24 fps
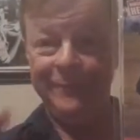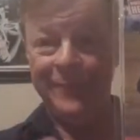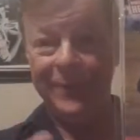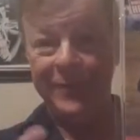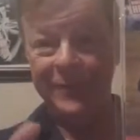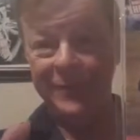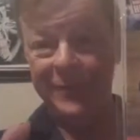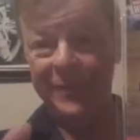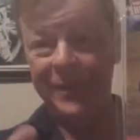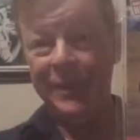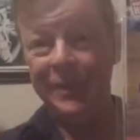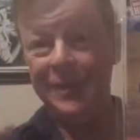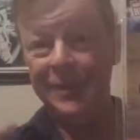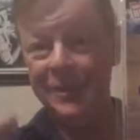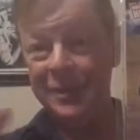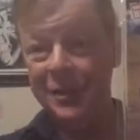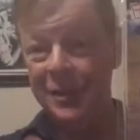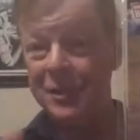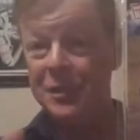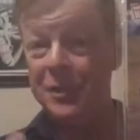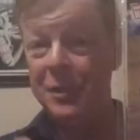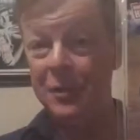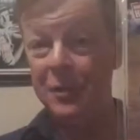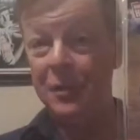$50 to
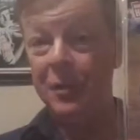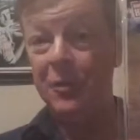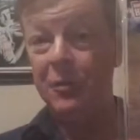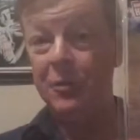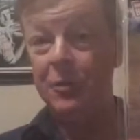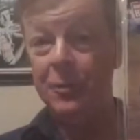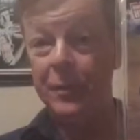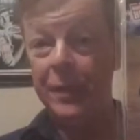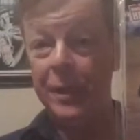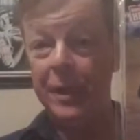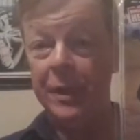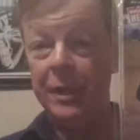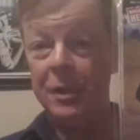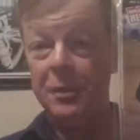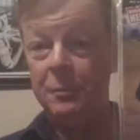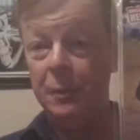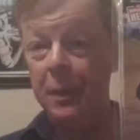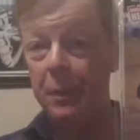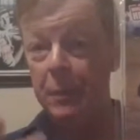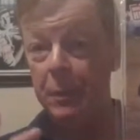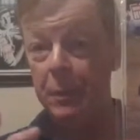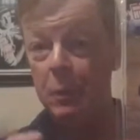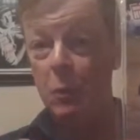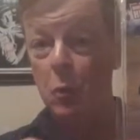$60 range,
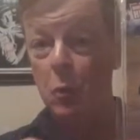maybe